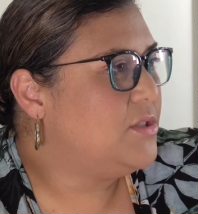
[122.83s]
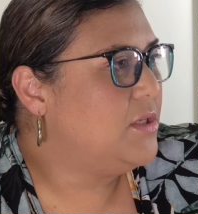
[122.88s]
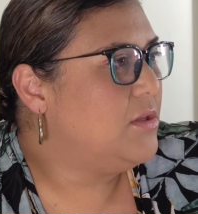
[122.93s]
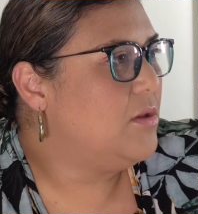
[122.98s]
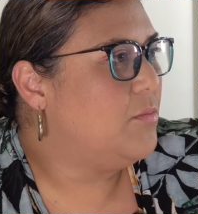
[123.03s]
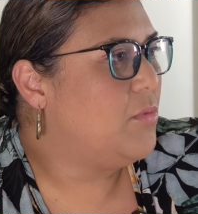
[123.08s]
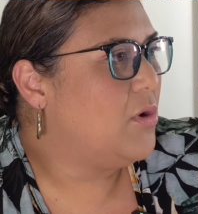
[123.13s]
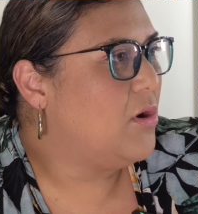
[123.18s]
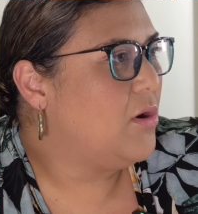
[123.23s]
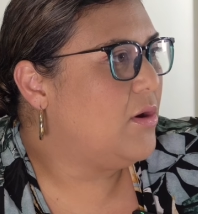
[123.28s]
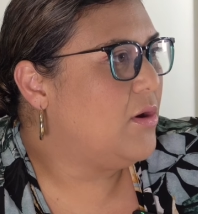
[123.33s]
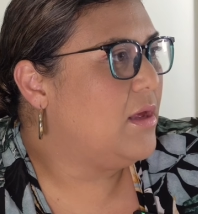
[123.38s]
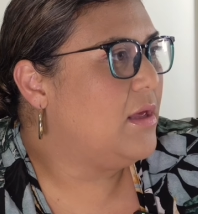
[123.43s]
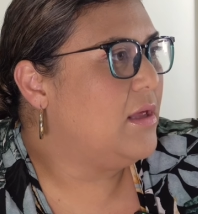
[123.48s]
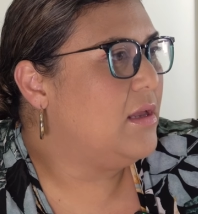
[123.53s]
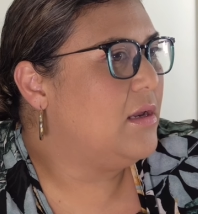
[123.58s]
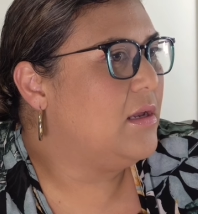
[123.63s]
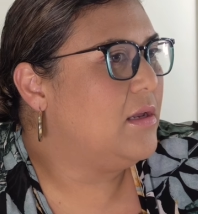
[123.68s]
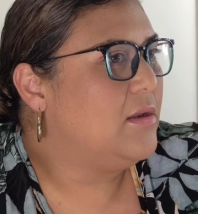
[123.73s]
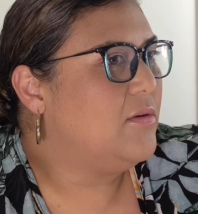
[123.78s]
the
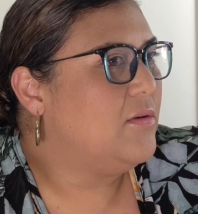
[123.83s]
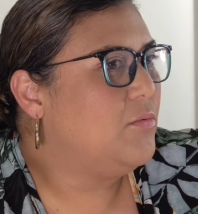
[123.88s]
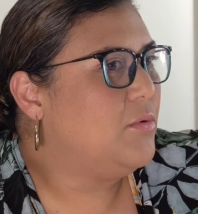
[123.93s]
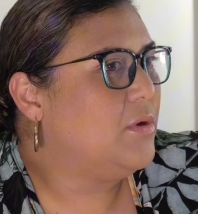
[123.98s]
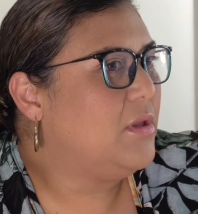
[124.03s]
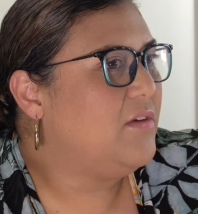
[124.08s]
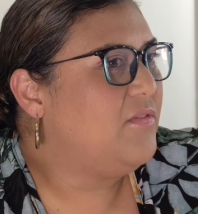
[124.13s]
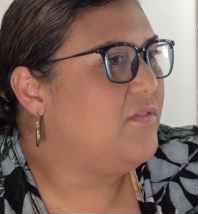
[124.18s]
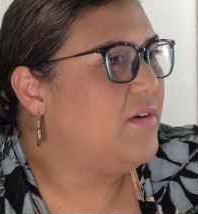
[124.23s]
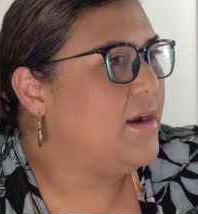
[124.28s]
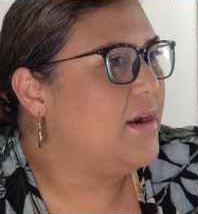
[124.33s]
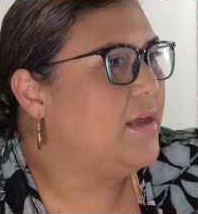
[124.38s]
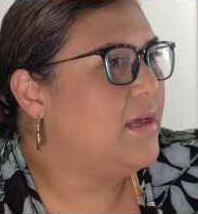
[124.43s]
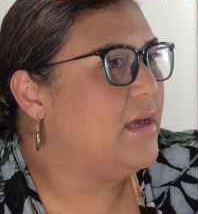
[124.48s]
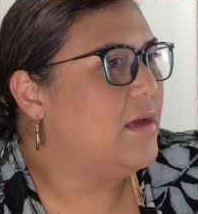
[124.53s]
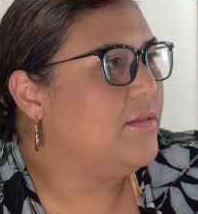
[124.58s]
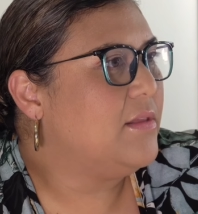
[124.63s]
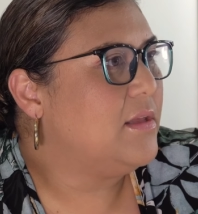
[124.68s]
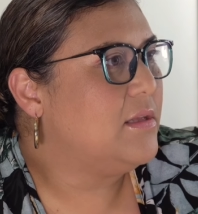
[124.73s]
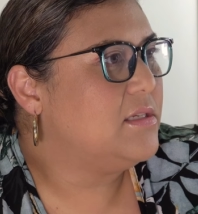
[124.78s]
market and really finding
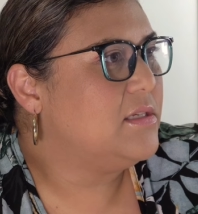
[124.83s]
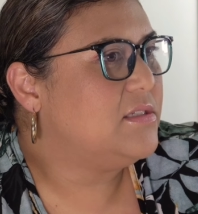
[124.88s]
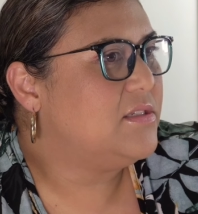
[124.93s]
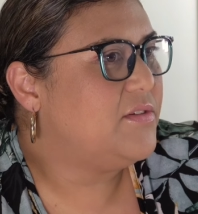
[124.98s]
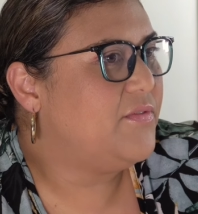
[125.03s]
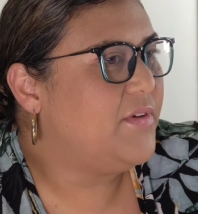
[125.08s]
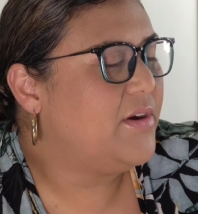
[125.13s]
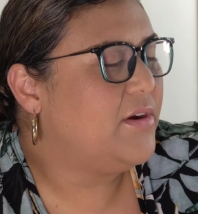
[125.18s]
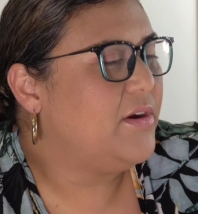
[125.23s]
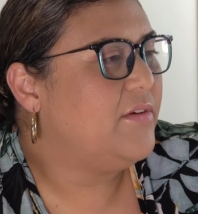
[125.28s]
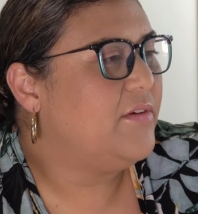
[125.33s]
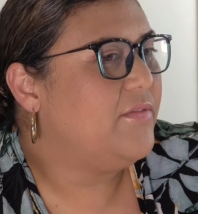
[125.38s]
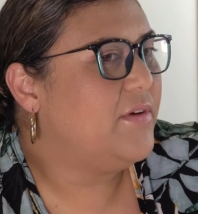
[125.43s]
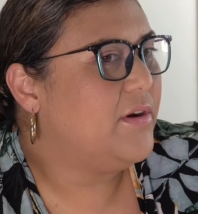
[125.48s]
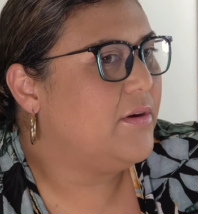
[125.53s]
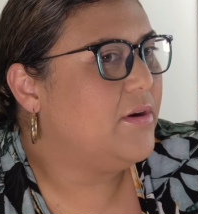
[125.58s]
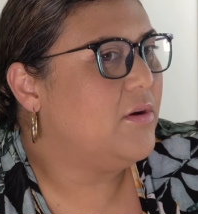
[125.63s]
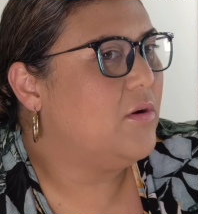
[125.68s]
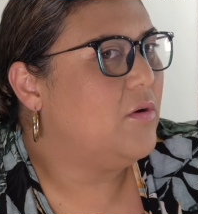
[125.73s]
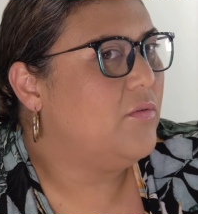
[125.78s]
out that it's a very,
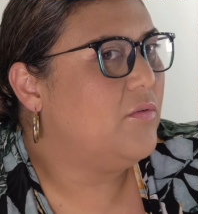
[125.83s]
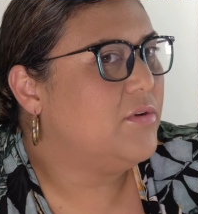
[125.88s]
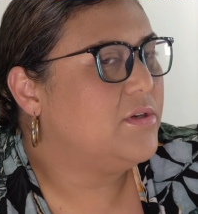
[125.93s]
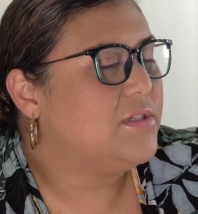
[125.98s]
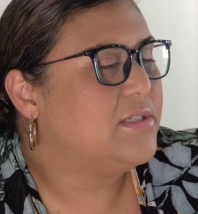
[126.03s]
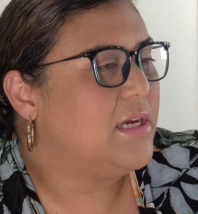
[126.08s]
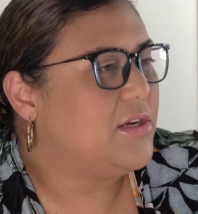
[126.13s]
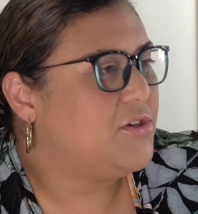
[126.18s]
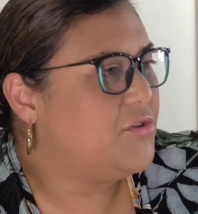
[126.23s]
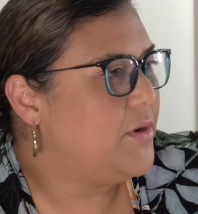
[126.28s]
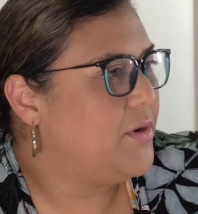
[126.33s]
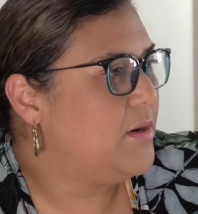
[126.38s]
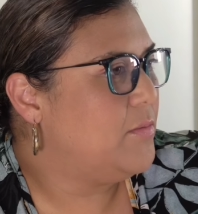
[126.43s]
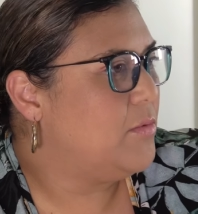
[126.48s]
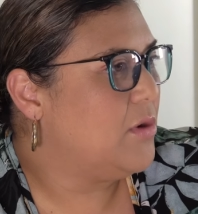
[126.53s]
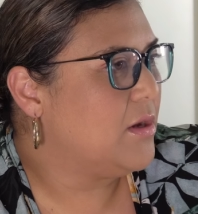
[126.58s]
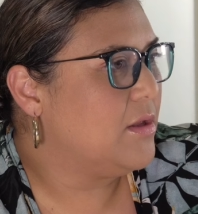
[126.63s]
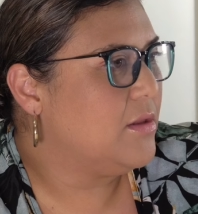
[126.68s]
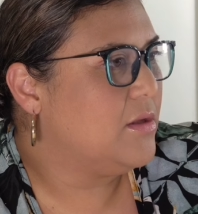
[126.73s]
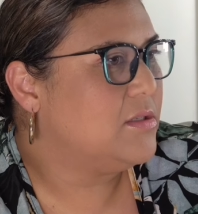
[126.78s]
very oversaturated
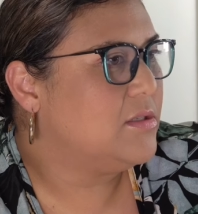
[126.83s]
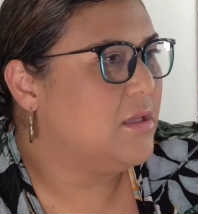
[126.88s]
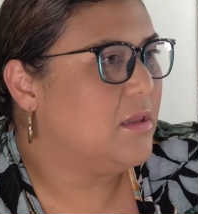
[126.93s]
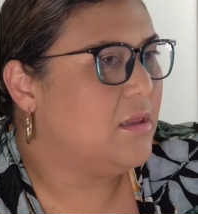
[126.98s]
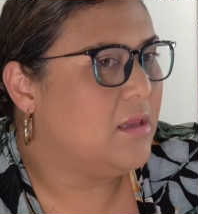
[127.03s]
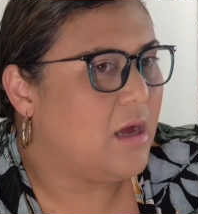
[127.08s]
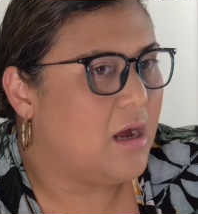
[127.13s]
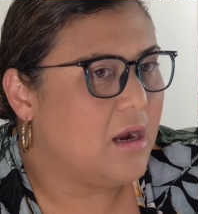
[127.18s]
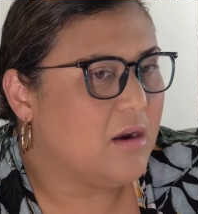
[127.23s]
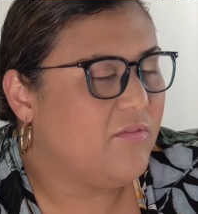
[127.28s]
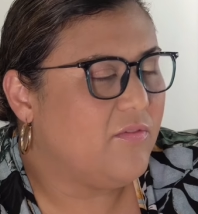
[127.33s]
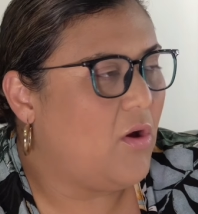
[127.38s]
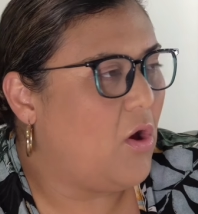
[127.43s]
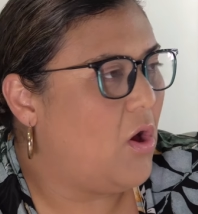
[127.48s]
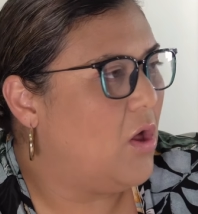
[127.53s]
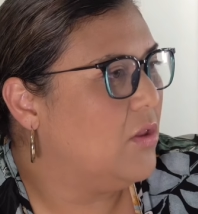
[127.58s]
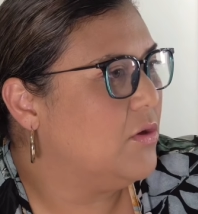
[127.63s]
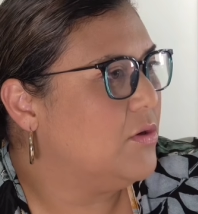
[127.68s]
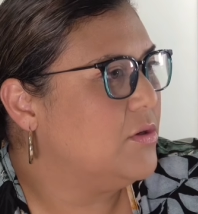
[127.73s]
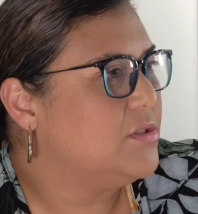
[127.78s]
market, there's a lot of
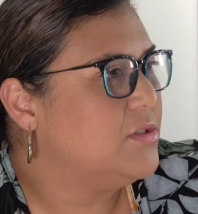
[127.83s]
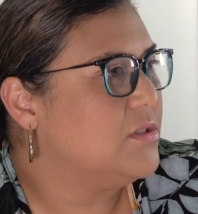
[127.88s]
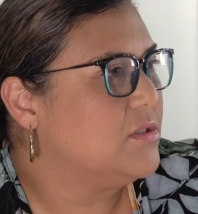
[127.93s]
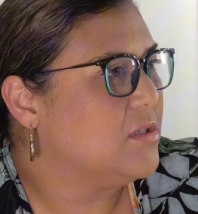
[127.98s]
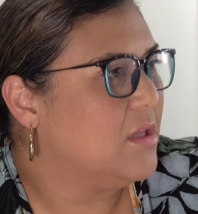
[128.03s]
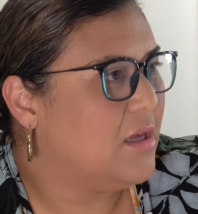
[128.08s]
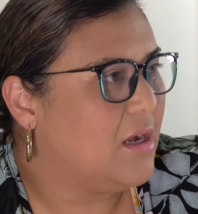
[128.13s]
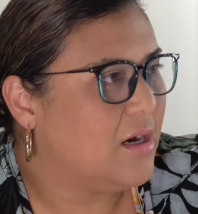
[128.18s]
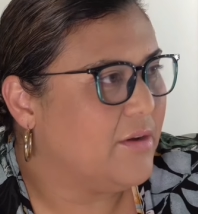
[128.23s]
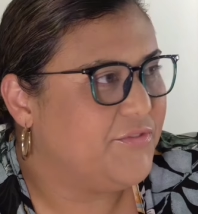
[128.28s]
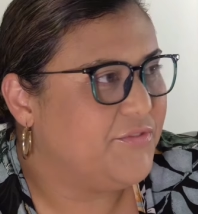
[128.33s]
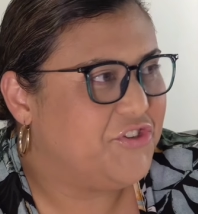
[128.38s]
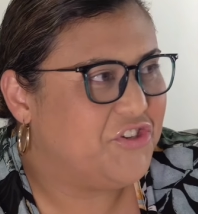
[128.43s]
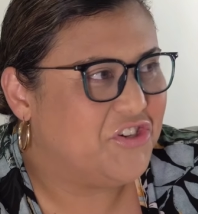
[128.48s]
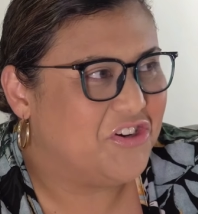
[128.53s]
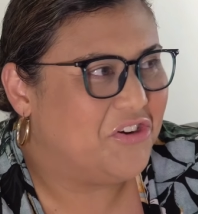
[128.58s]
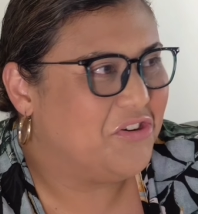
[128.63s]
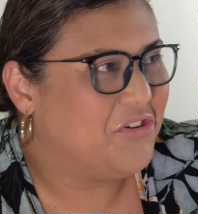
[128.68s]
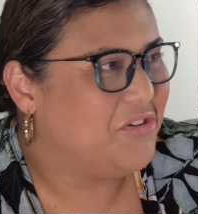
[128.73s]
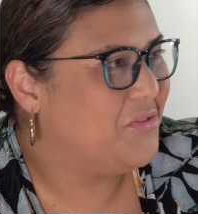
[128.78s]
haulers, there's a lot of
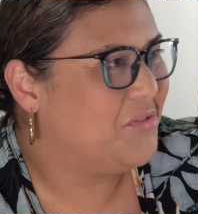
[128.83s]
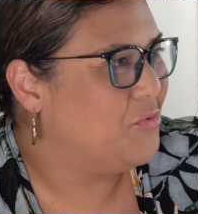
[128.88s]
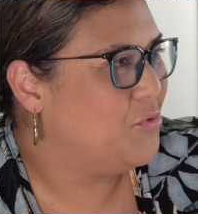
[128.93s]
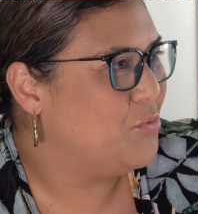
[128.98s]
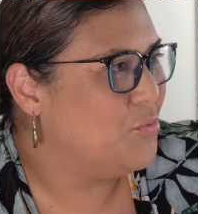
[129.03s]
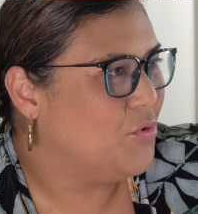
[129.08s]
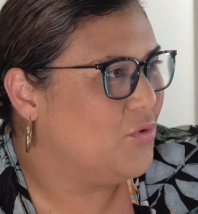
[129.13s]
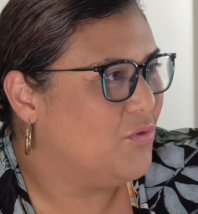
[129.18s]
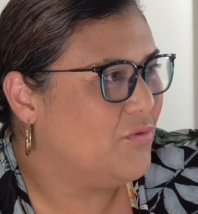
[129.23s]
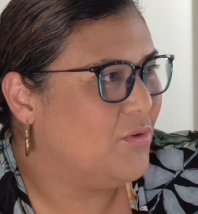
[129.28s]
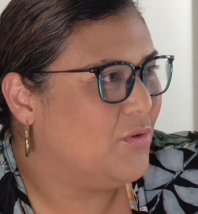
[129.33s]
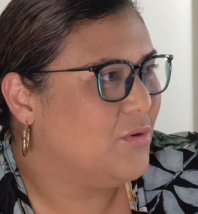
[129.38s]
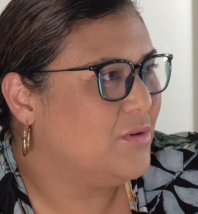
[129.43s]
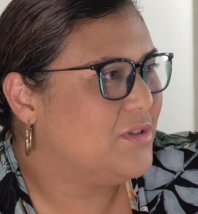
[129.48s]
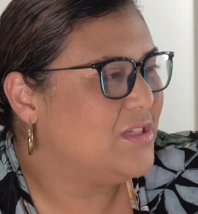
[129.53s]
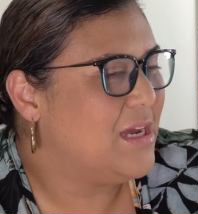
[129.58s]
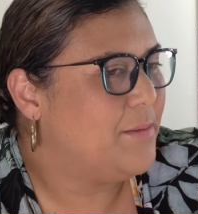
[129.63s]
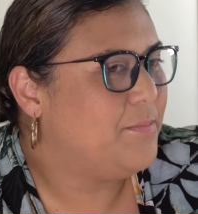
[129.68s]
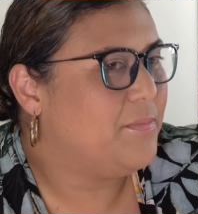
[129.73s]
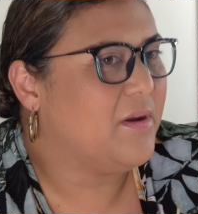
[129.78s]
junk removal
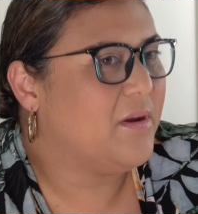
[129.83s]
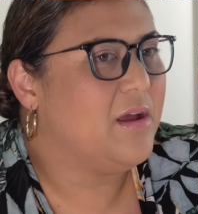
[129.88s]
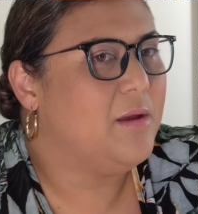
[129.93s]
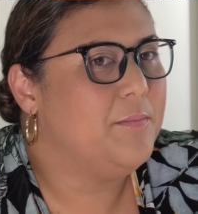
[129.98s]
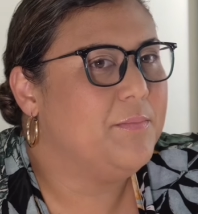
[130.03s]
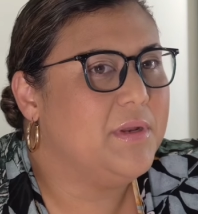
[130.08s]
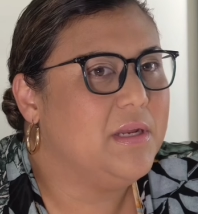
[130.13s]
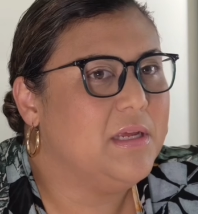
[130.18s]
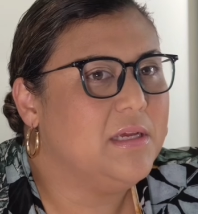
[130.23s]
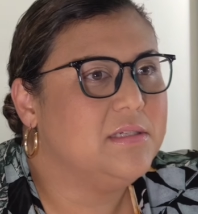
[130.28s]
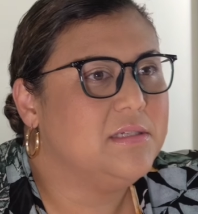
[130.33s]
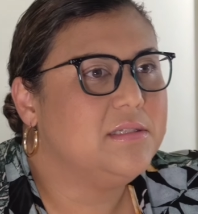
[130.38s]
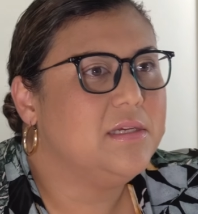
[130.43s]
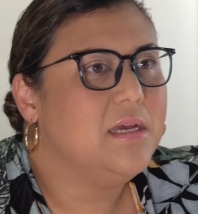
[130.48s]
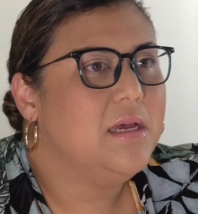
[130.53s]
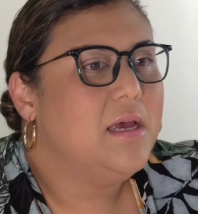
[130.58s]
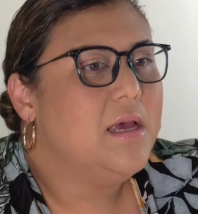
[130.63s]
type companies.